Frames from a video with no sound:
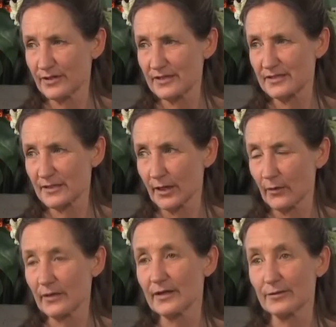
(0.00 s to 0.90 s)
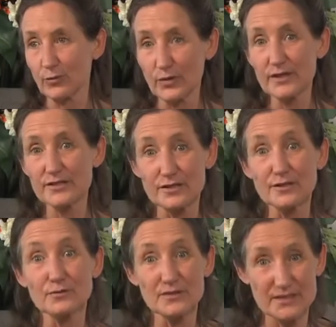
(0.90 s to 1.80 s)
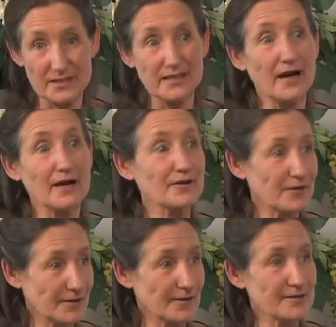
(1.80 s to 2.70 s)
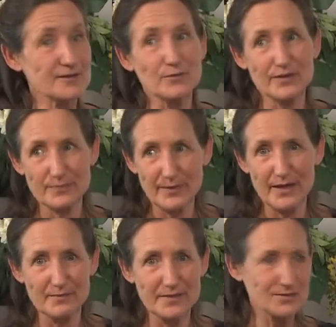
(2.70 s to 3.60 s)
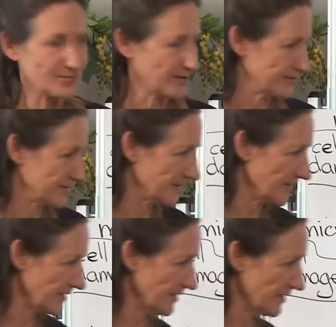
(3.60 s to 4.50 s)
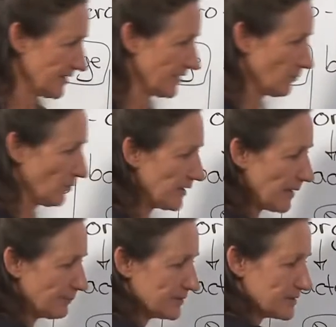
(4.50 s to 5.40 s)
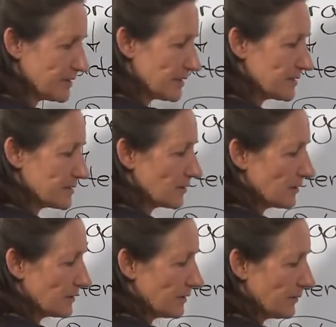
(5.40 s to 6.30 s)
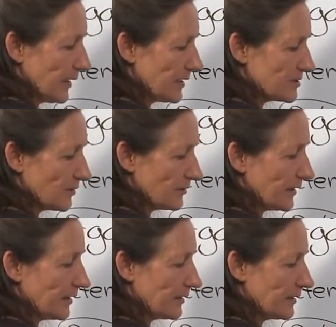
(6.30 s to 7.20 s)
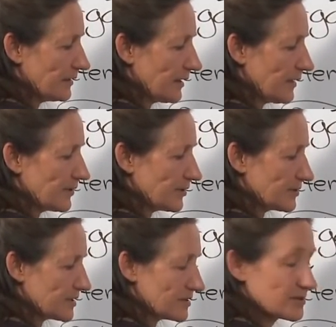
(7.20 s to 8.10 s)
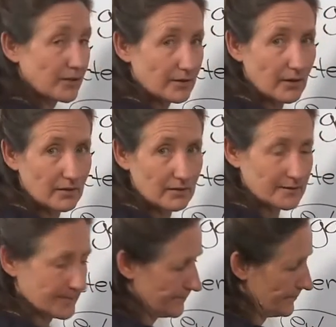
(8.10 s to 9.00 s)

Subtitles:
years ago, in the winter you would see young girls with bare midriffs. What happens is the blood's not getting in there because it's so cold.